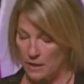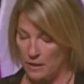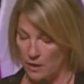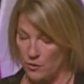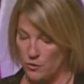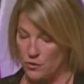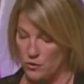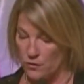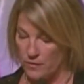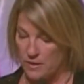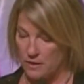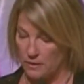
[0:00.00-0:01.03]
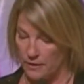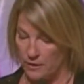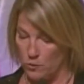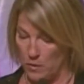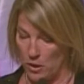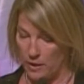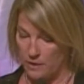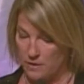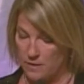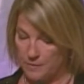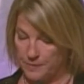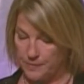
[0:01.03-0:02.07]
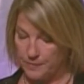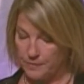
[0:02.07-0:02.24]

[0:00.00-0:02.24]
in underserviced legal markets.